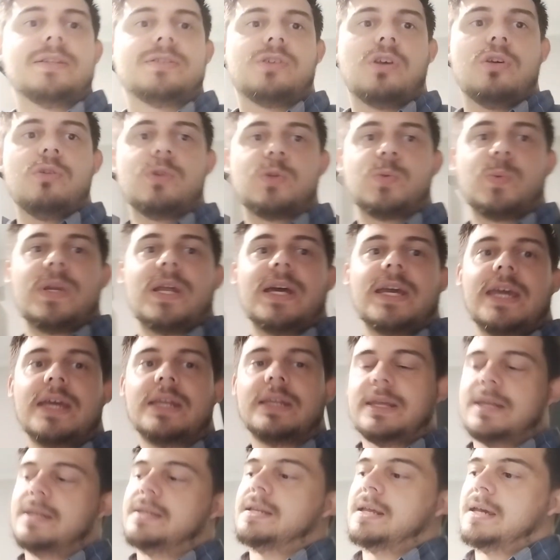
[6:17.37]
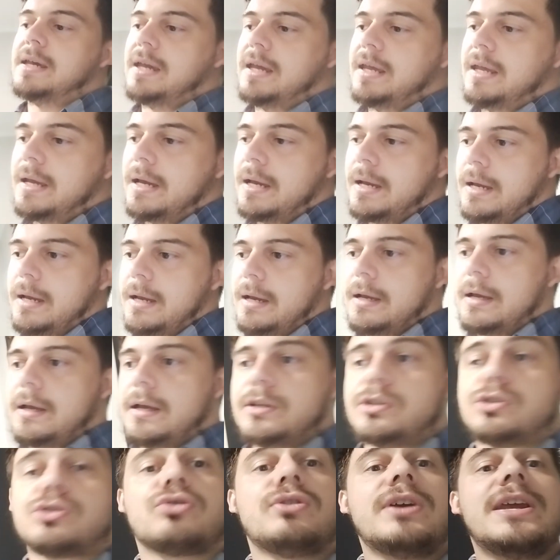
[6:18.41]
is when I get a
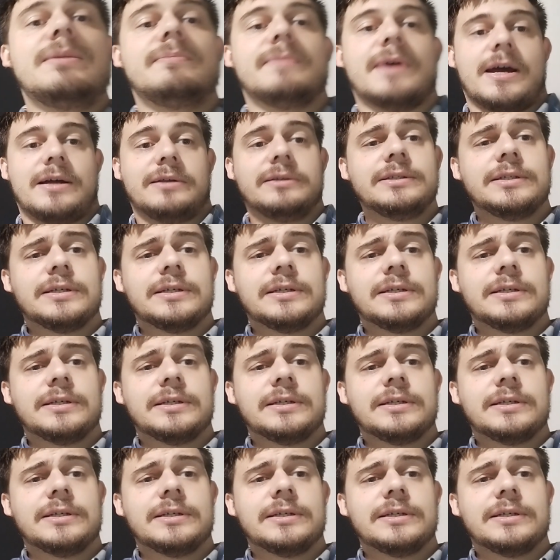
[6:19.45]
screen mount,